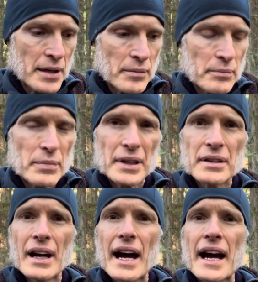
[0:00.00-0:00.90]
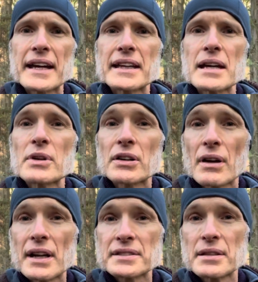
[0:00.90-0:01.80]
But I came
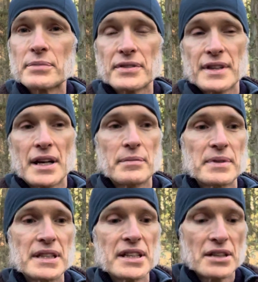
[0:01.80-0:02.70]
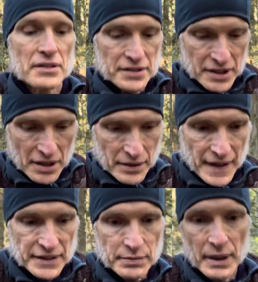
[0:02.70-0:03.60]
across hypnotherapy years ago, and
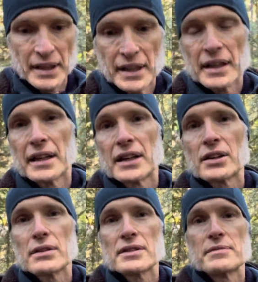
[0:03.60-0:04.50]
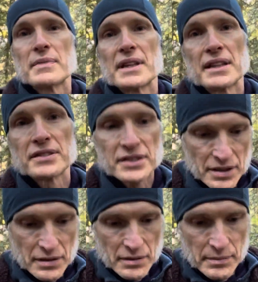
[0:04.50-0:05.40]
that's what encouraged me
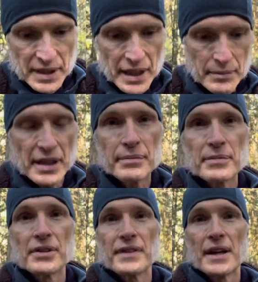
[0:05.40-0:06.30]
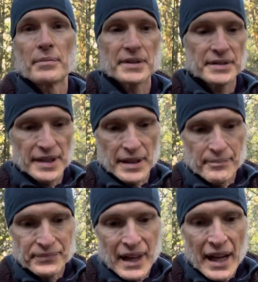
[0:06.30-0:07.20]
to become a hypnotherapist, that
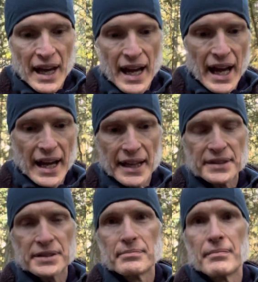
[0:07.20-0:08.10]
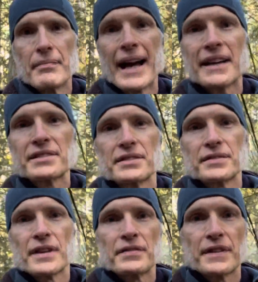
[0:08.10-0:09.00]
I had some massive
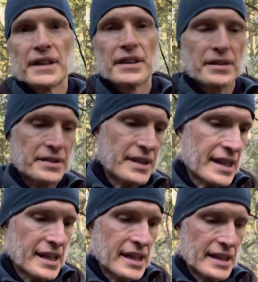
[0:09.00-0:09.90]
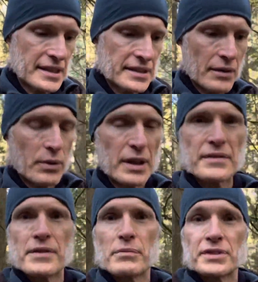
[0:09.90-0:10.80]
fears, and one
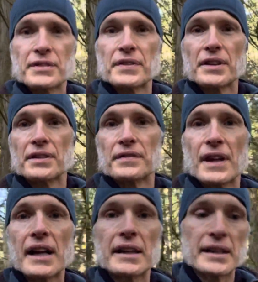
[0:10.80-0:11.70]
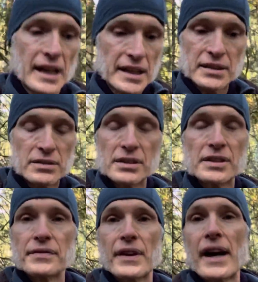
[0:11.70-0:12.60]
of them was a fear of flying. I
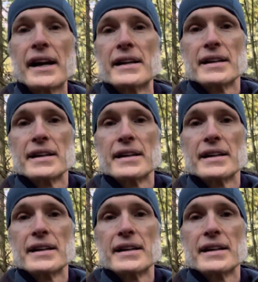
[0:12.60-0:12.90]
couldn't fly.